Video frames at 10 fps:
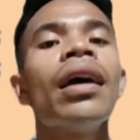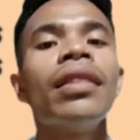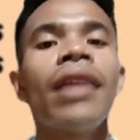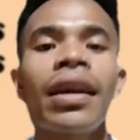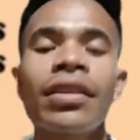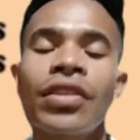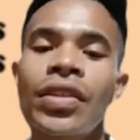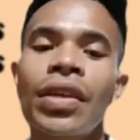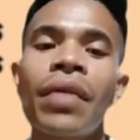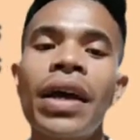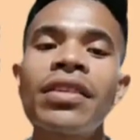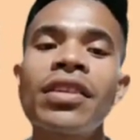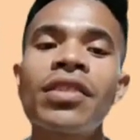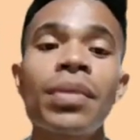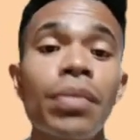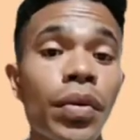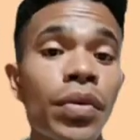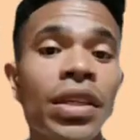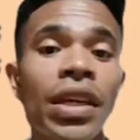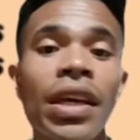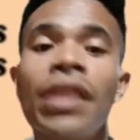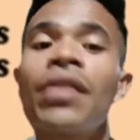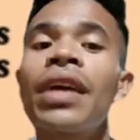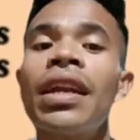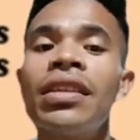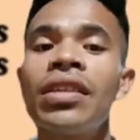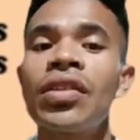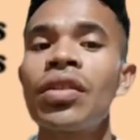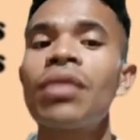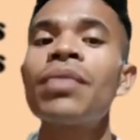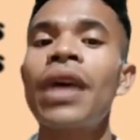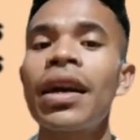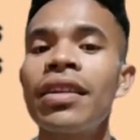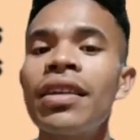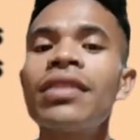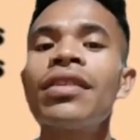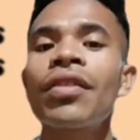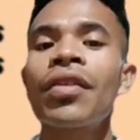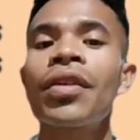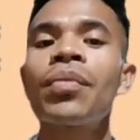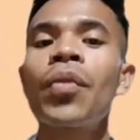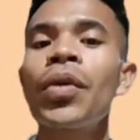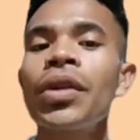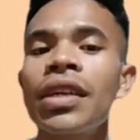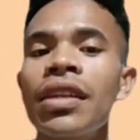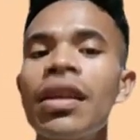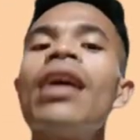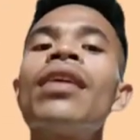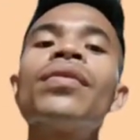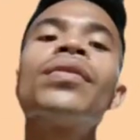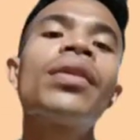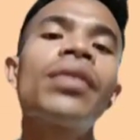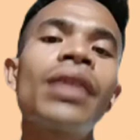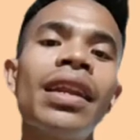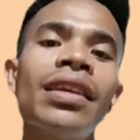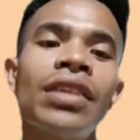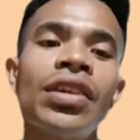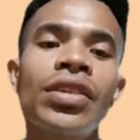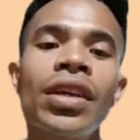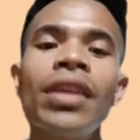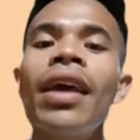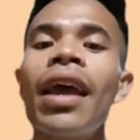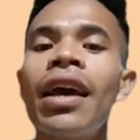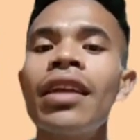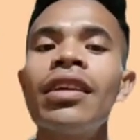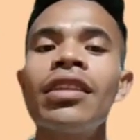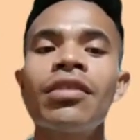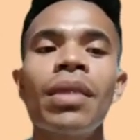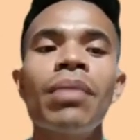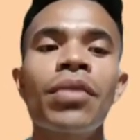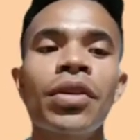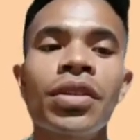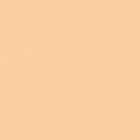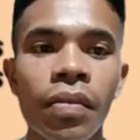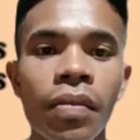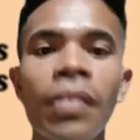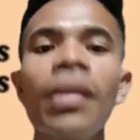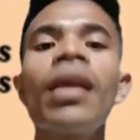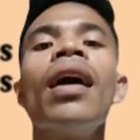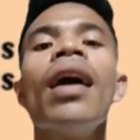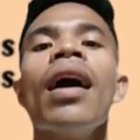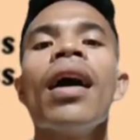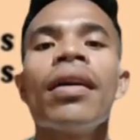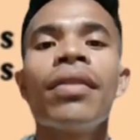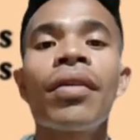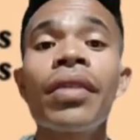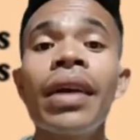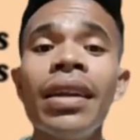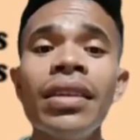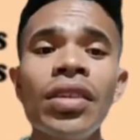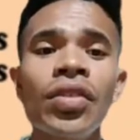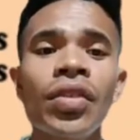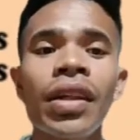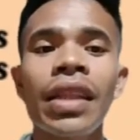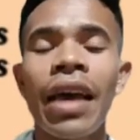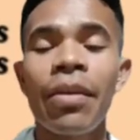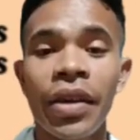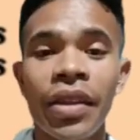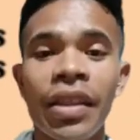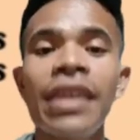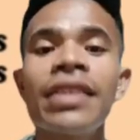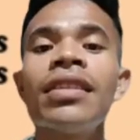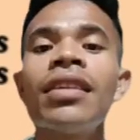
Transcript: Next is arises from routine organizational practice that are important to the organization and its members. The organizational climate is